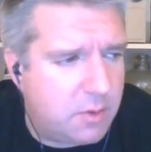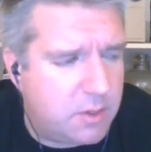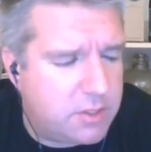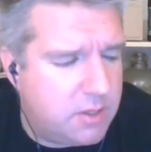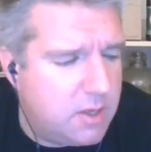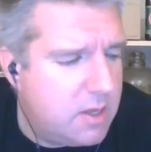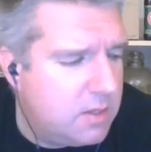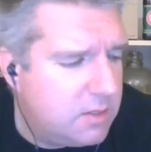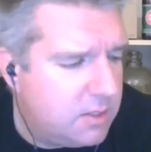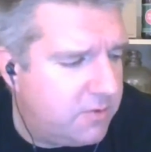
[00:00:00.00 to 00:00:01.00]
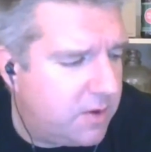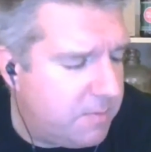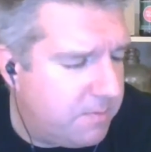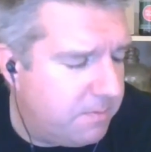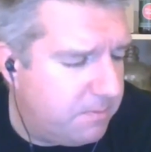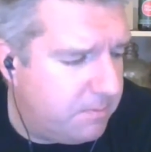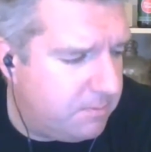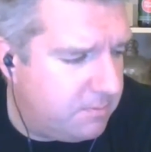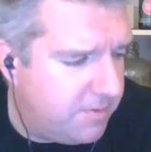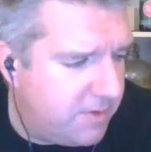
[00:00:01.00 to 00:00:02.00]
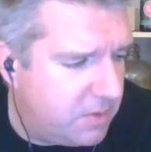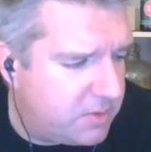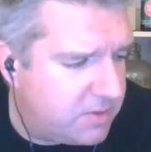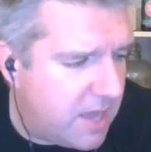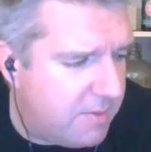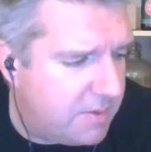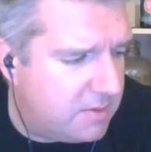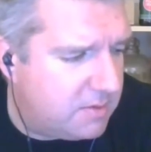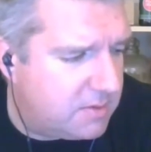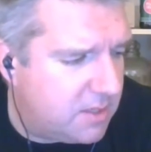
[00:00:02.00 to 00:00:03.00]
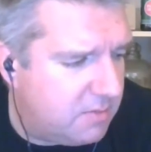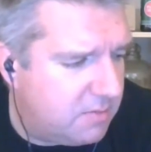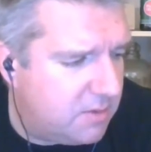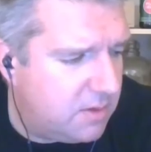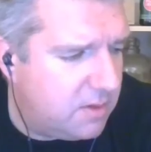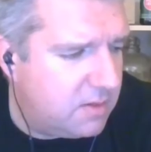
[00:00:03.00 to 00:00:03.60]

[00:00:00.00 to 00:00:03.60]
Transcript: I watched the, these fucking reviews of Simon's um,